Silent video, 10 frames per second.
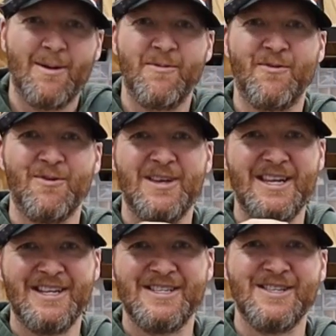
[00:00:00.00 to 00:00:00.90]
And now before we
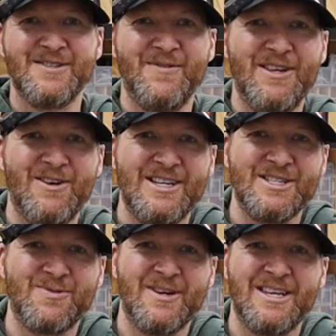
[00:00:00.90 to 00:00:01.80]
get into this video, I
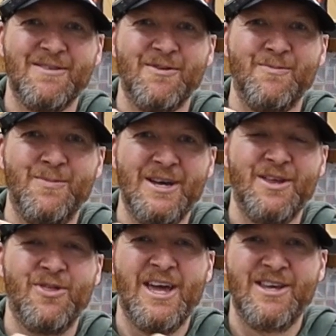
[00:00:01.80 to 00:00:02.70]
just wanna give a
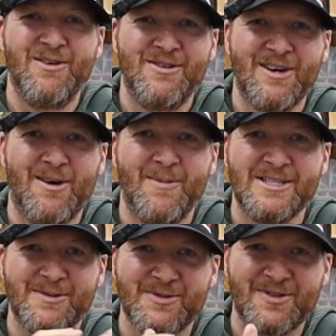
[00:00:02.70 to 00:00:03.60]
big thank you to all
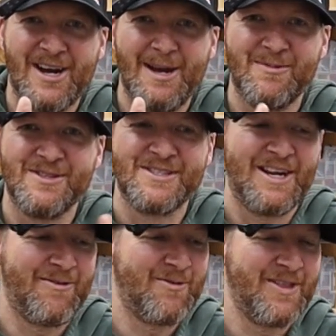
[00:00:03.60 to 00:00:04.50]
my subscribers,
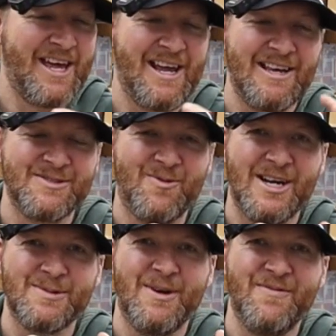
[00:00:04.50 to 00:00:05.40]
to everyone that has
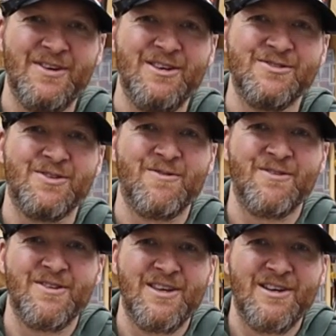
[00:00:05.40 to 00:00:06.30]
watched my videos
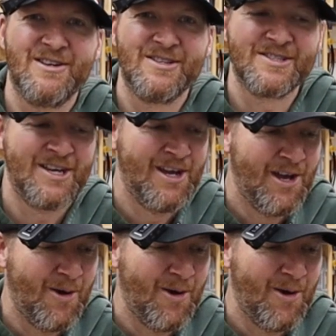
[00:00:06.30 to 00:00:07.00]
over the years.